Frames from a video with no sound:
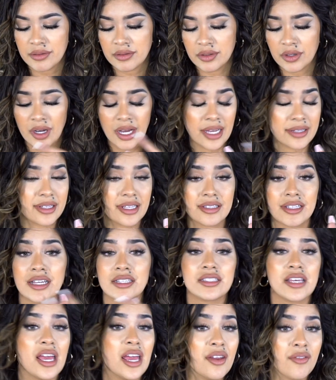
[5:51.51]
Girl, I think
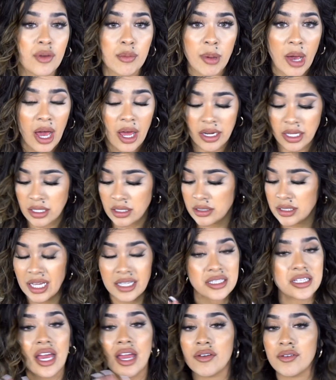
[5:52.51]
that's everybody.
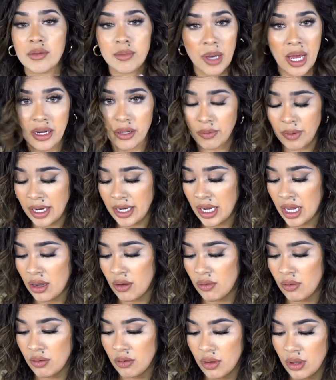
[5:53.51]
That's everybody right
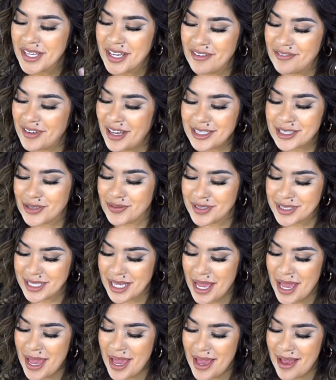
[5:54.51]
now. Confession received.